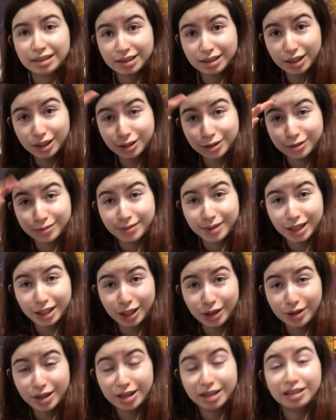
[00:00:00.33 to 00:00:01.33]
So,
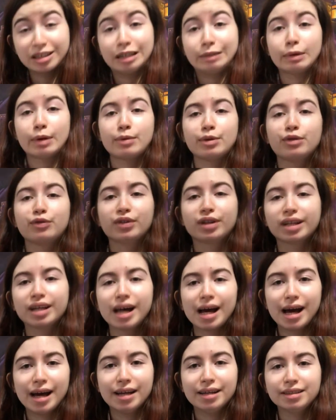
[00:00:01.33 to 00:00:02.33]
hello there, my beautiful
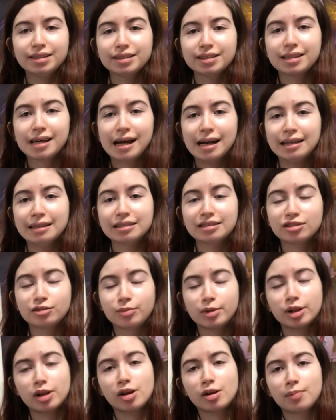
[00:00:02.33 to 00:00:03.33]
guys, gals, and
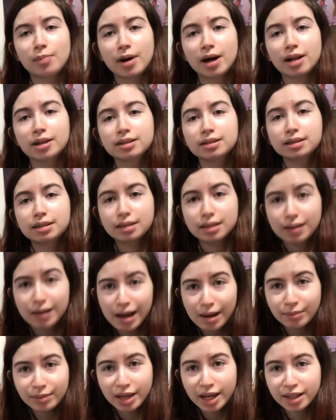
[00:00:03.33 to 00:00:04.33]
banana pals.
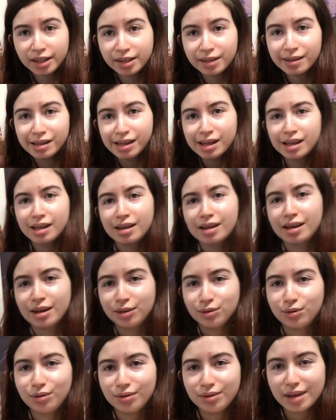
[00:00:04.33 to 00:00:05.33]
I'm Danny,
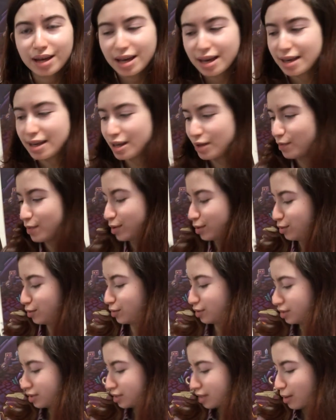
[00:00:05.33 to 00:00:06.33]
and today we're
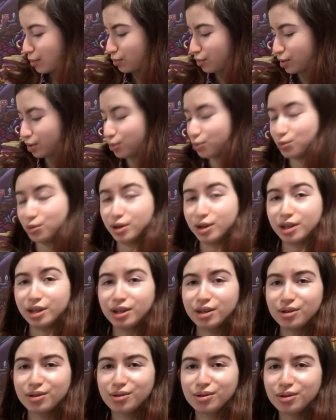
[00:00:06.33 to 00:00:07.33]
doing something
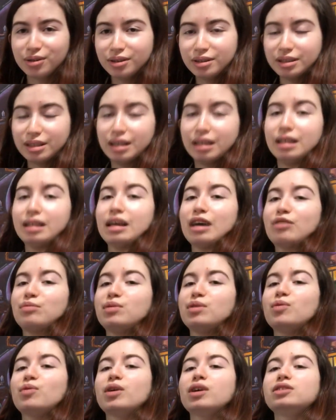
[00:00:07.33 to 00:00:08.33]
really cool that I've
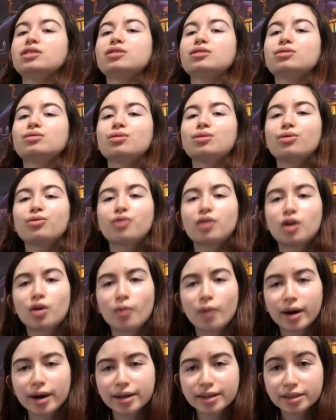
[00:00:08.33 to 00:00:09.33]
been wanting to do for
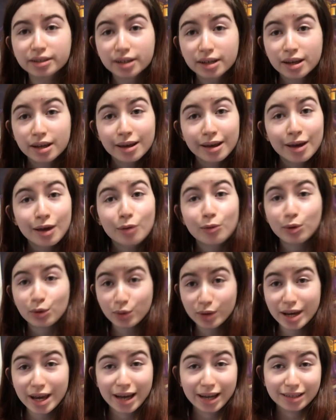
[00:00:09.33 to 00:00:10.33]
a while. We're
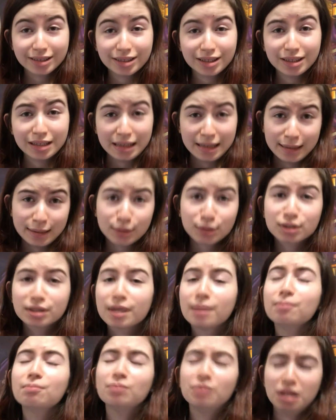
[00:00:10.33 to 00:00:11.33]
reacting to
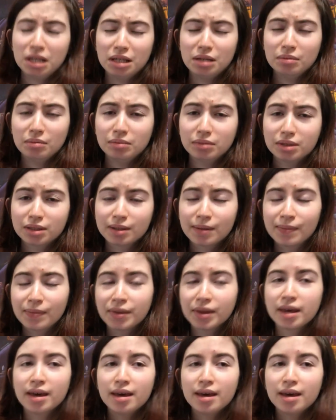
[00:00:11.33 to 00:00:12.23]
some memes.